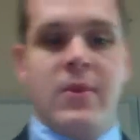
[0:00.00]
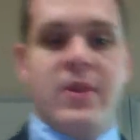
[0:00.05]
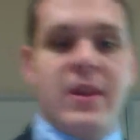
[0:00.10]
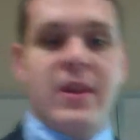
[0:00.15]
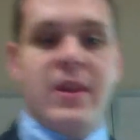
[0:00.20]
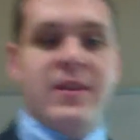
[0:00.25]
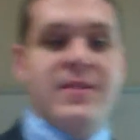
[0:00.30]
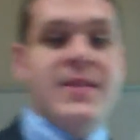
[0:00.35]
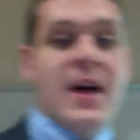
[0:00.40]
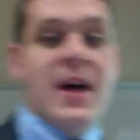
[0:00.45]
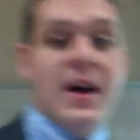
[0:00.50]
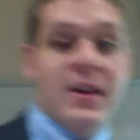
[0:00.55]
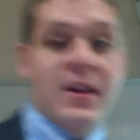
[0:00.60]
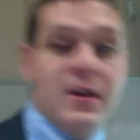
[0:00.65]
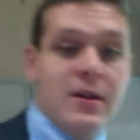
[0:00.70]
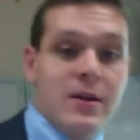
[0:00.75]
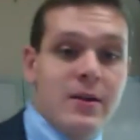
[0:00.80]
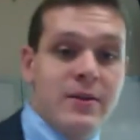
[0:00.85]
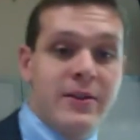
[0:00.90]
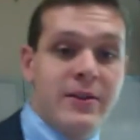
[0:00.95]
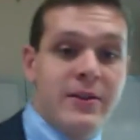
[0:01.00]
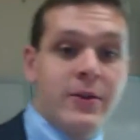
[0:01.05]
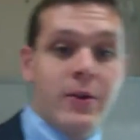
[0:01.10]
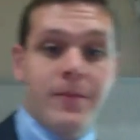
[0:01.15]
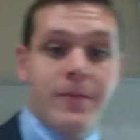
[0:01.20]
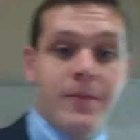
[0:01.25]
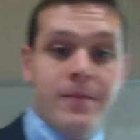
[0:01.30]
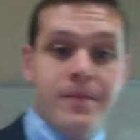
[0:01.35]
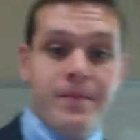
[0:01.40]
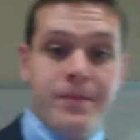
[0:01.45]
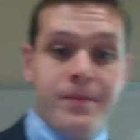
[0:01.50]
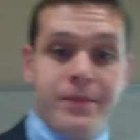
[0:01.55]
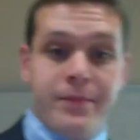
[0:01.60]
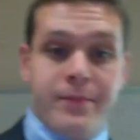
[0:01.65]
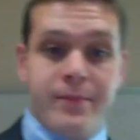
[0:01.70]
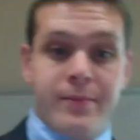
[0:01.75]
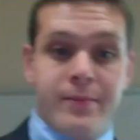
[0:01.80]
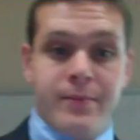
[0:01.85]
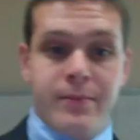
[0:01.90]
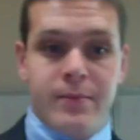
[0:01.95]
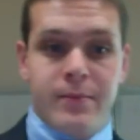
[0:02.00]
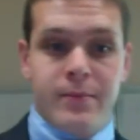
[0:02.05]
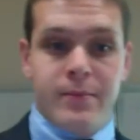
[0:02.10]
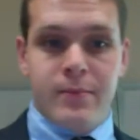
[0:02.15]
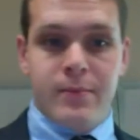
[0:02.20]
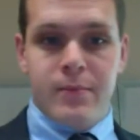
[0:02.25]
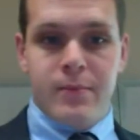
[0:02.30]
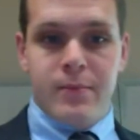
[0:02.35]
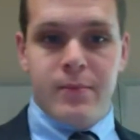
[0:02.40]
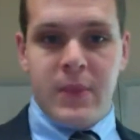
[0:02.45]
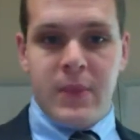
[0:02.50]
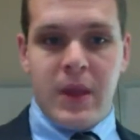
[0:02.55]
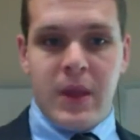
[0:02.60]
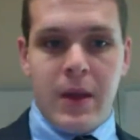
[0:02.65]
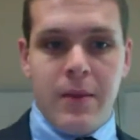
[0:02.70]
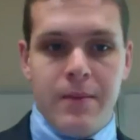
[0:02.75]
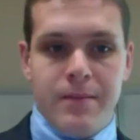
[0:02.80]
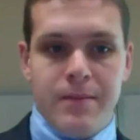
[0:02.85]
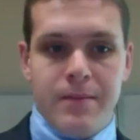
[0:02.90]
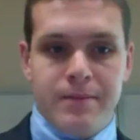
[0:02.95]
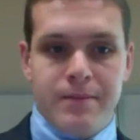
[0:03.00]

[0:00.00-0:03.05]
Takes nada, zero. Okay.